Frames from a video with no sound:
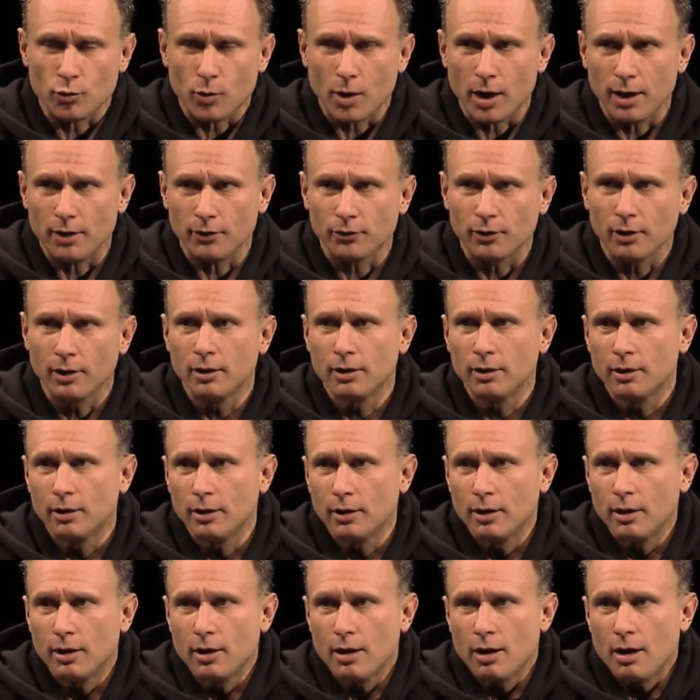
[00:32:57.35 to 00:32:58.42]
wise.
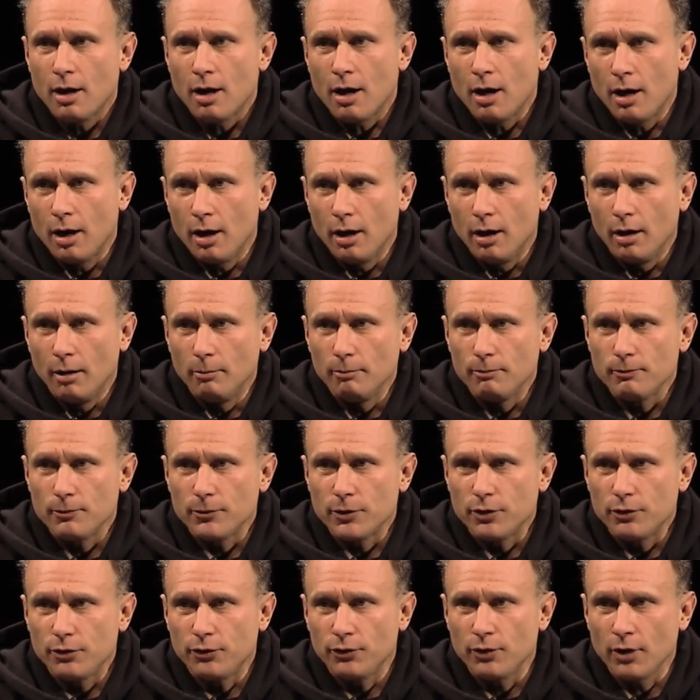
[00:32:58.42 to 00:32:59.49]
Right. Um,
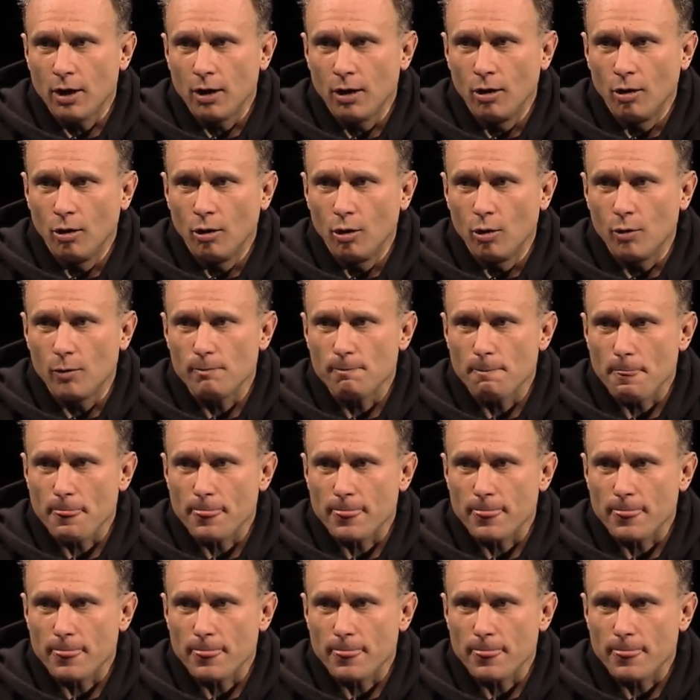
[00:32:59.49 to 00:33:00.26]
so